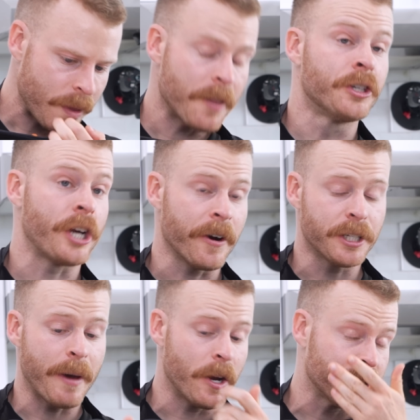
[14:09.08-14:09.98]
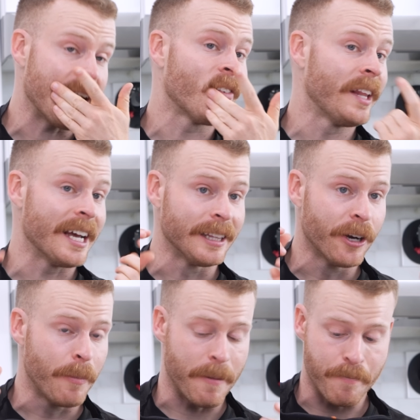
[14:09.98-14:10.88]
the cherry tomato is definitely a
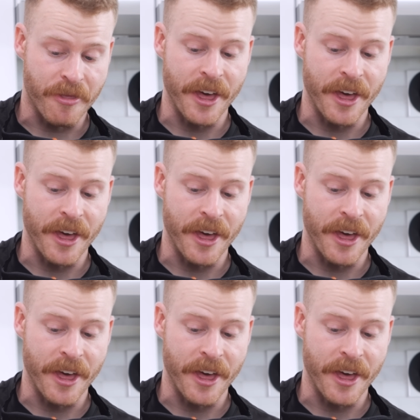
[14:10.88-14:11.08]
little bit